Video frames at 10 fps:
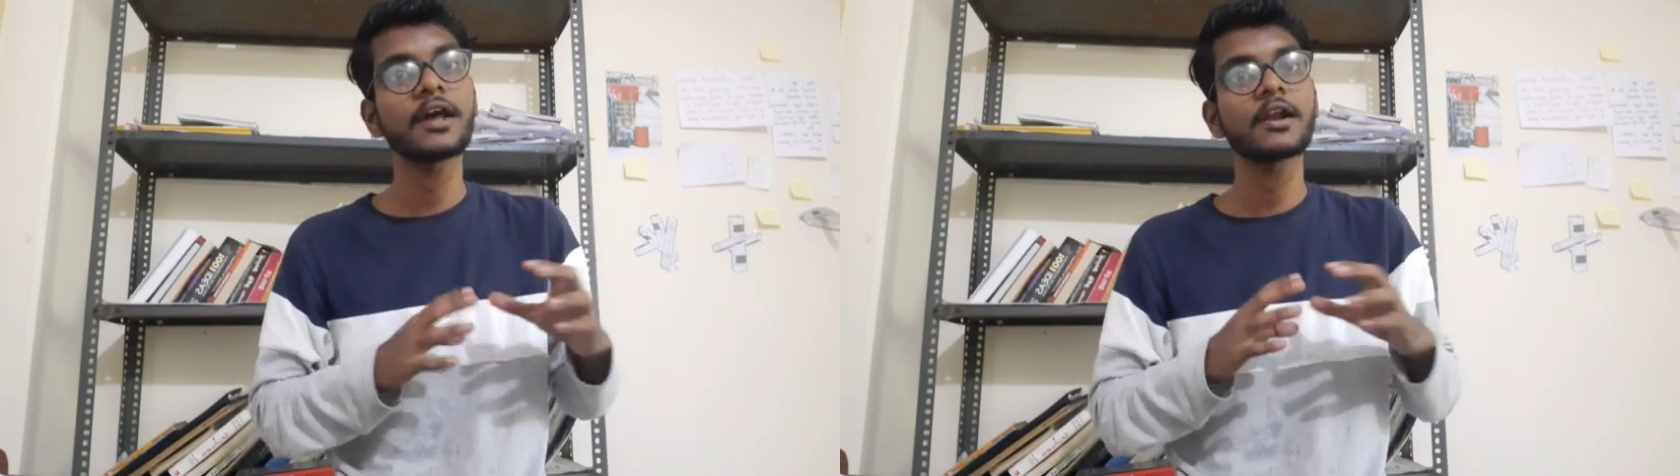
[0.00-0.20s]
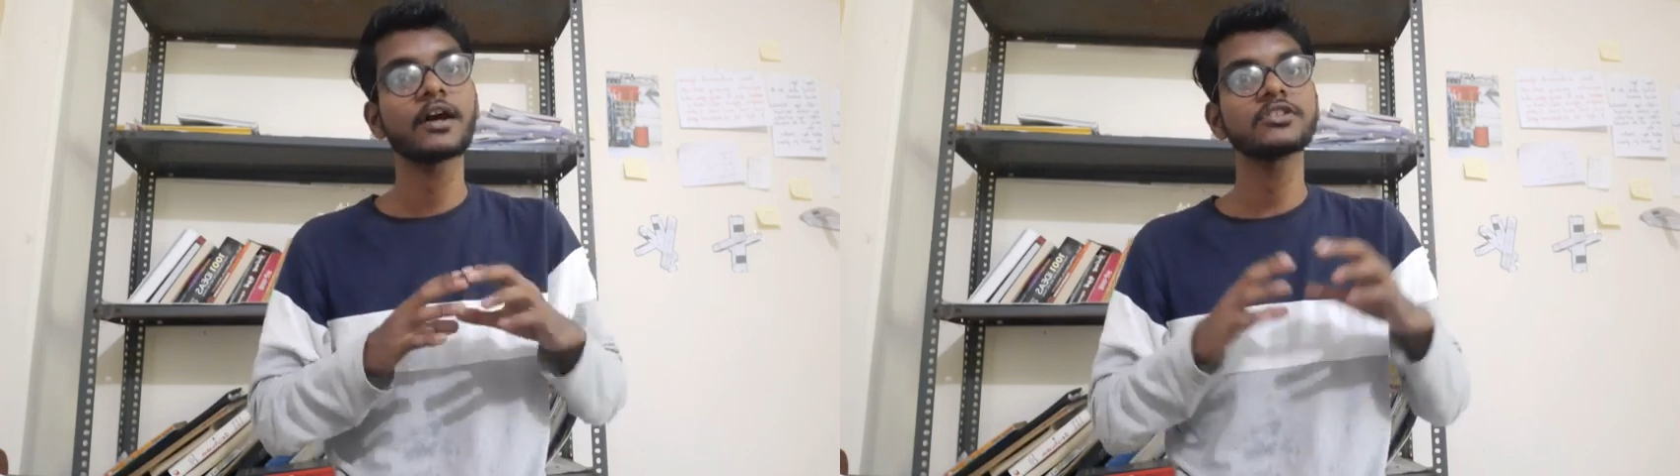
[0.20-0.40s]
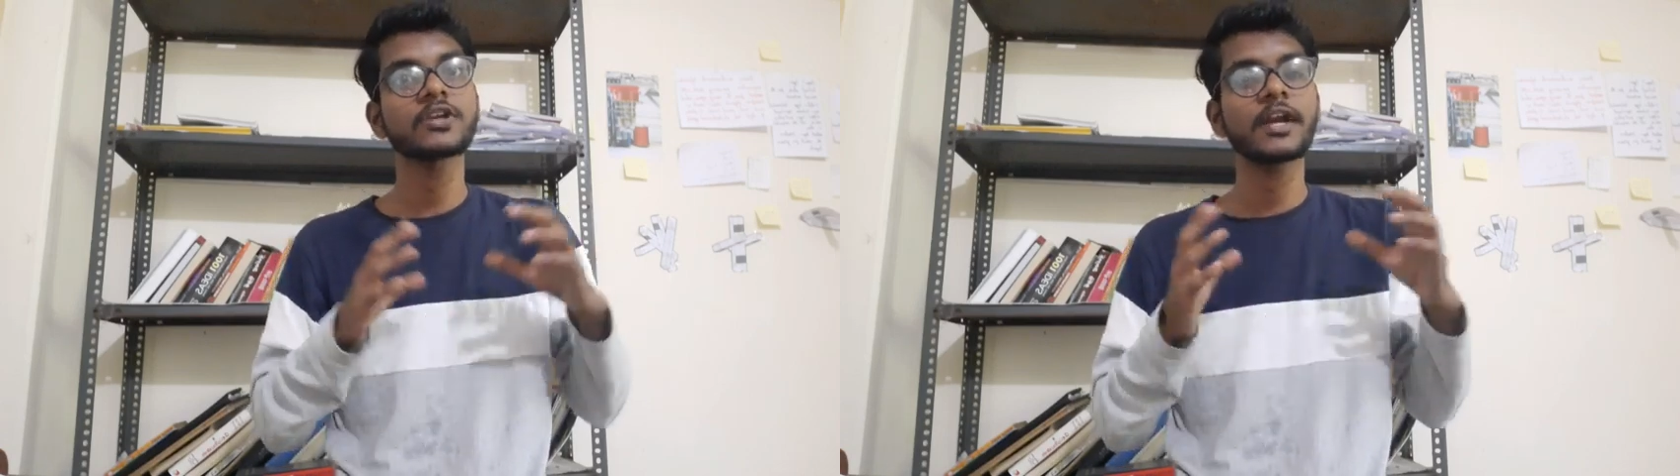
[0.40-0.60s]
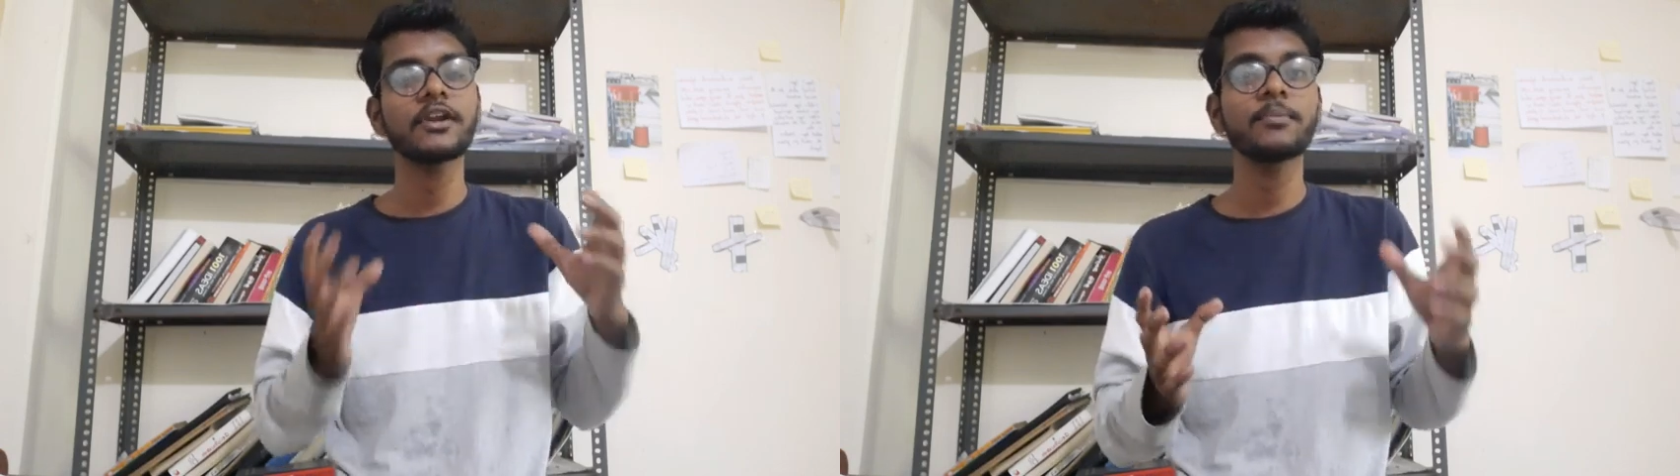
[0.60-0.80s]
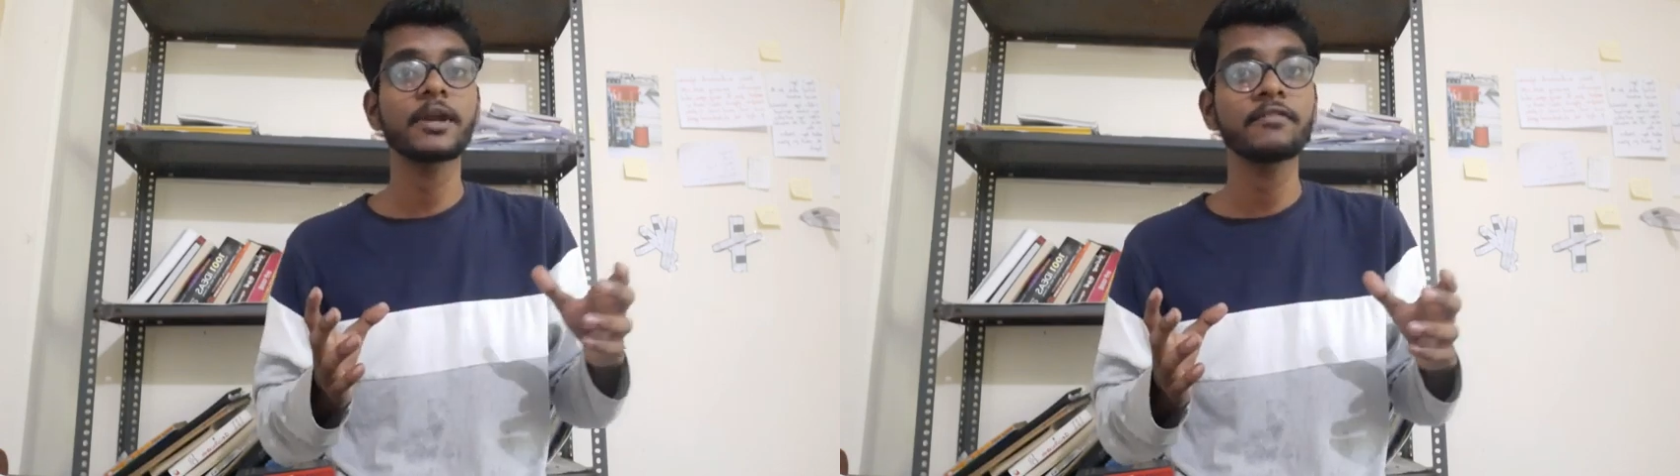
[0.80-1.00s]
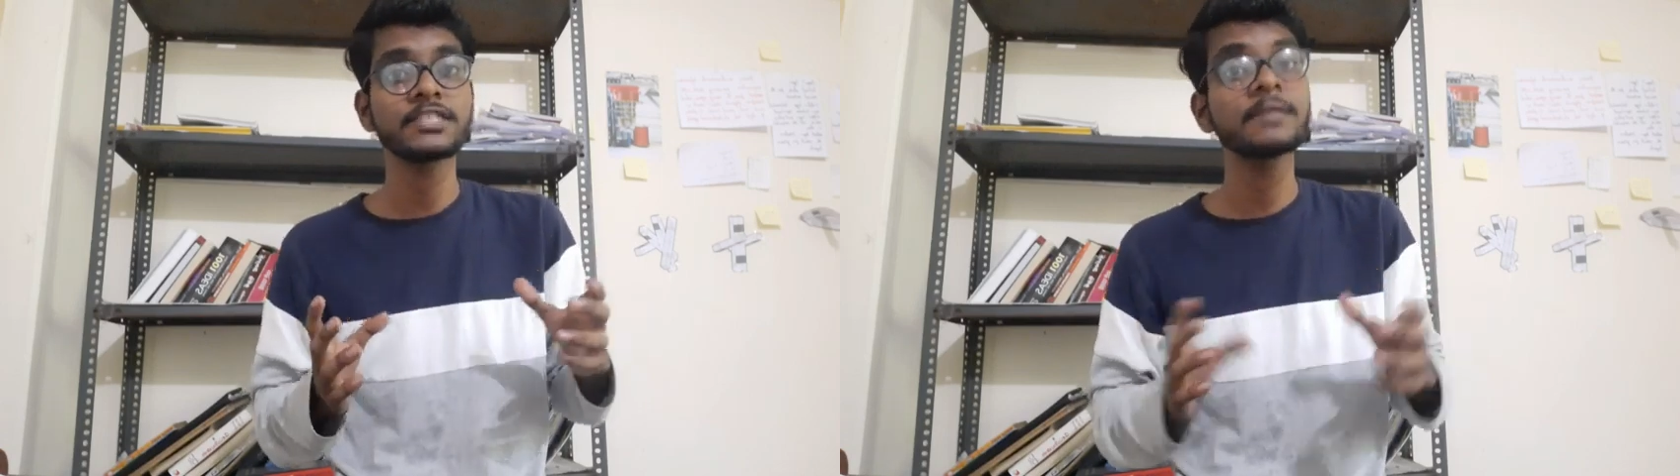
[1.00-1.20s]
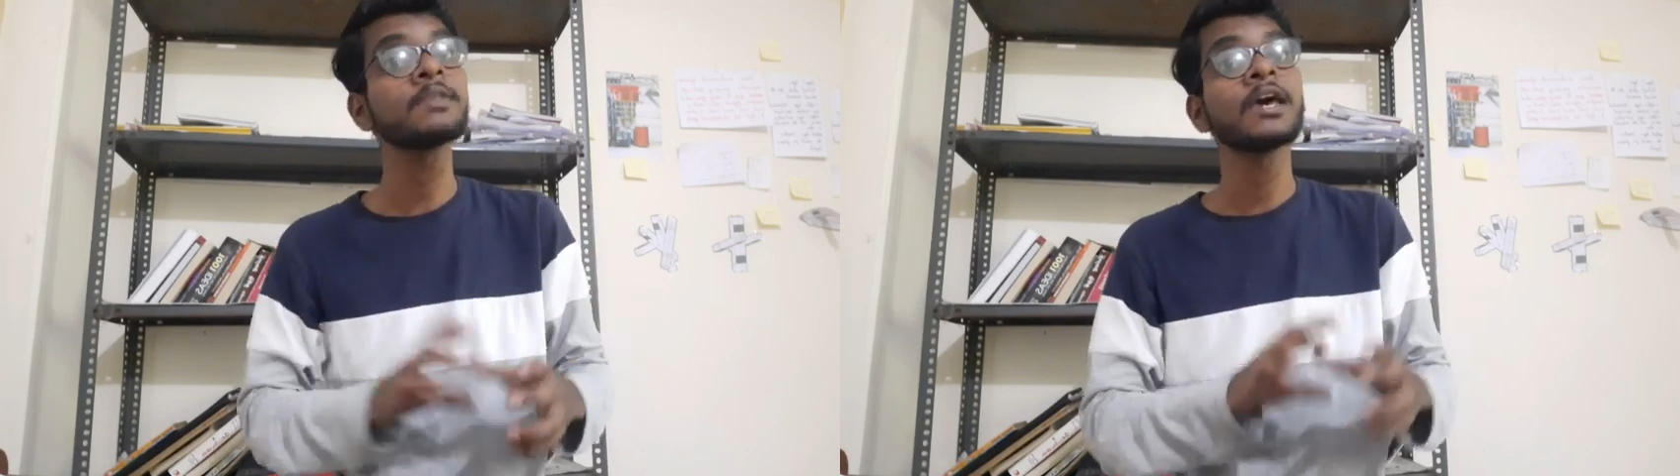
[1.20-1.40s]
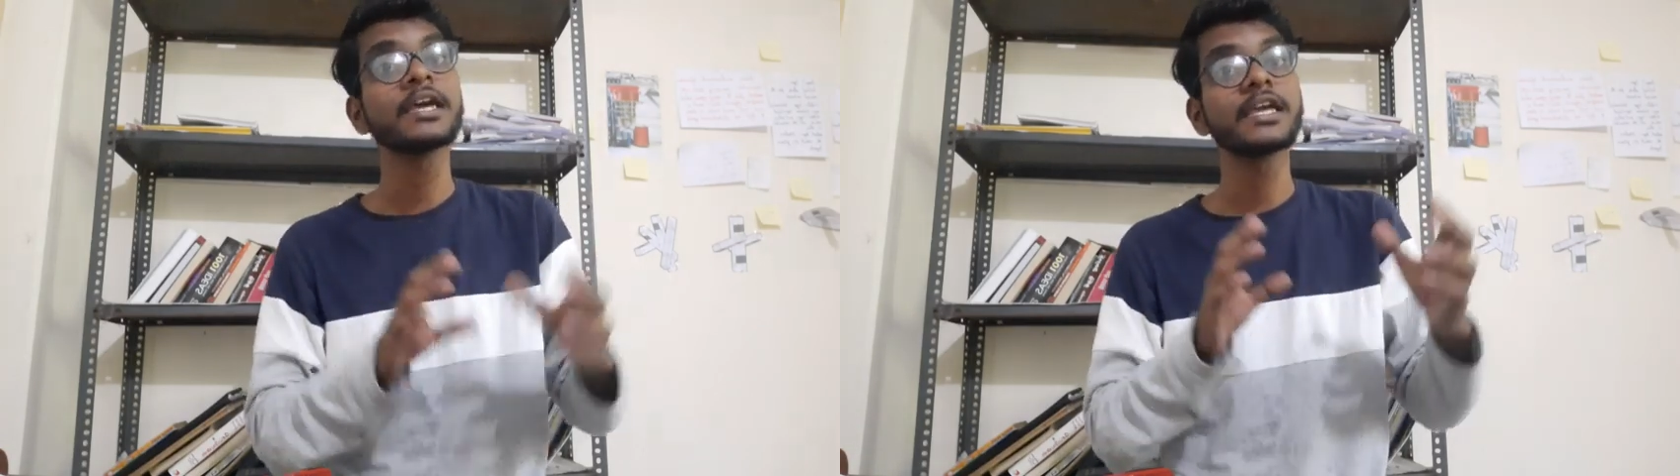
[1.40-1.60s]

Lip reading: and also right to privacy,